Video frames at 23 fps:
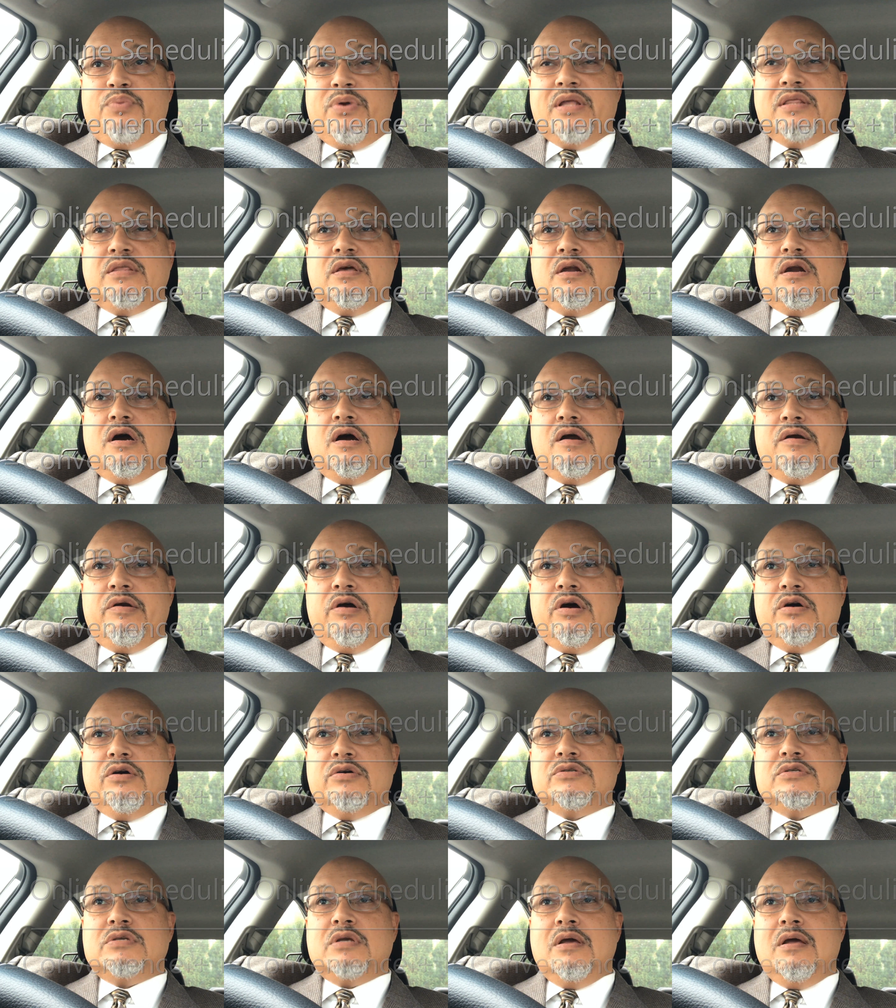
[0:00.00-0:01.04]
with printed
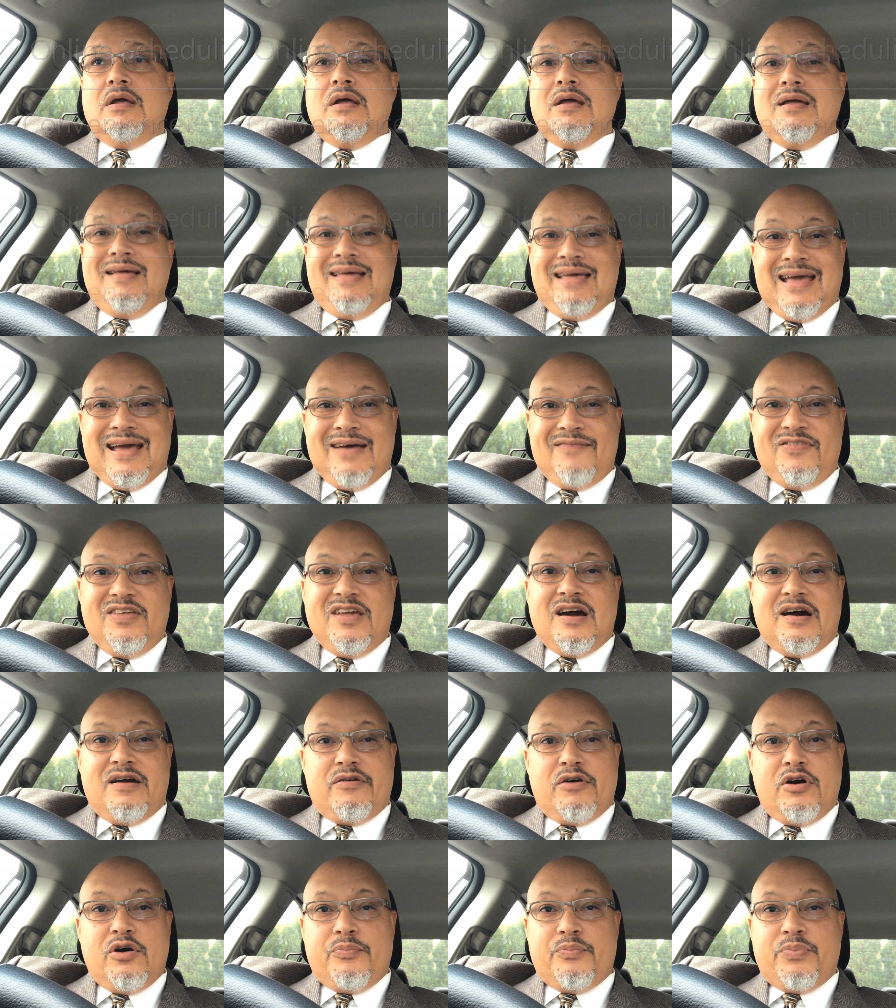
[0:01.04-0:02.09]
ROs,
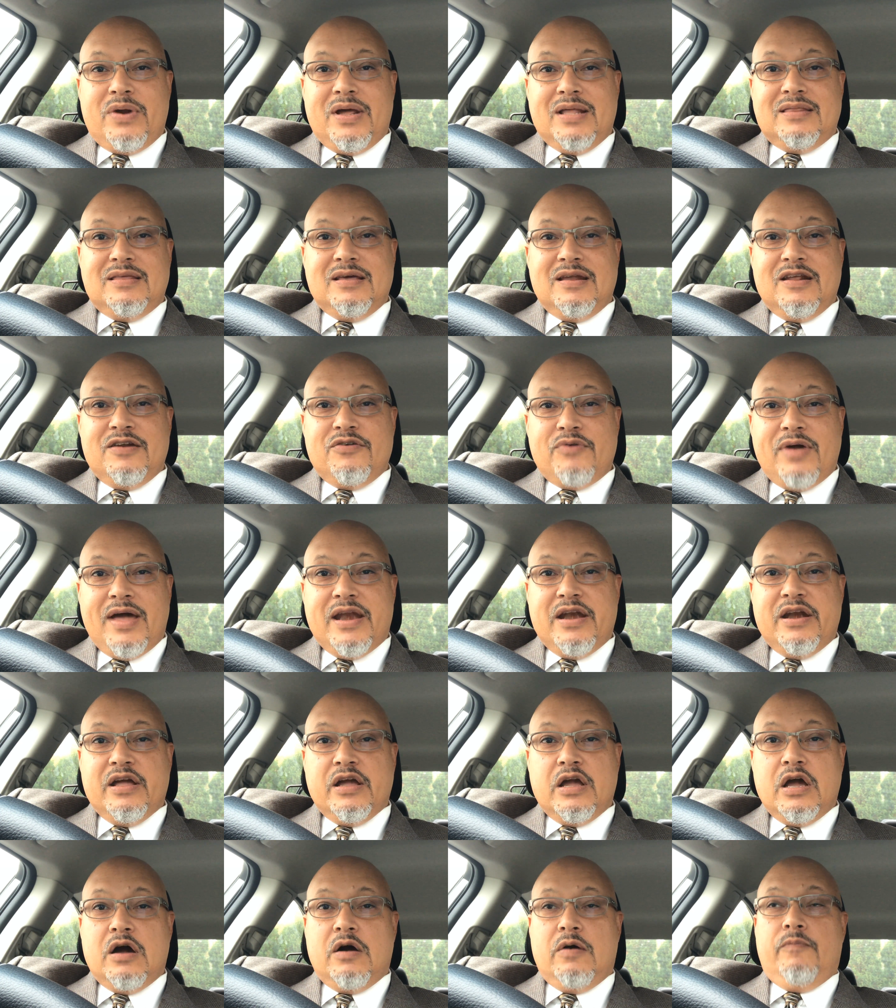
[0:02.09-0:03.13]
have the RO printed and
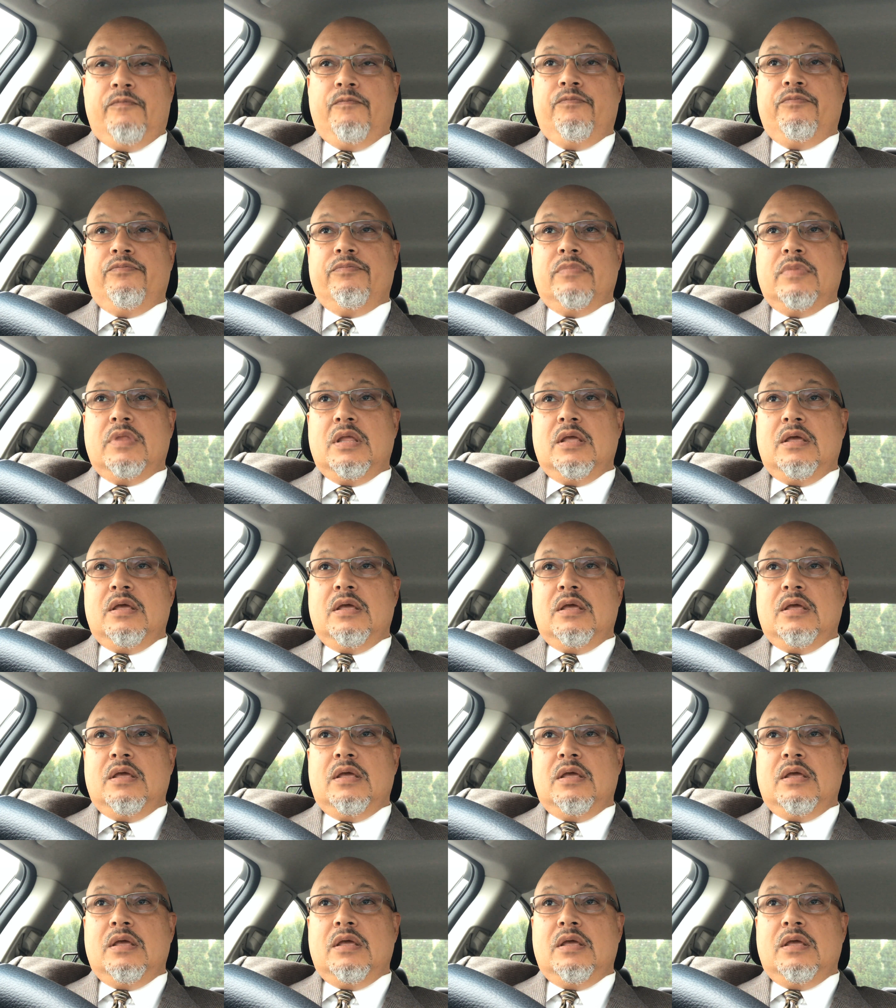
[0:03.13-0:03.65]
ready to go.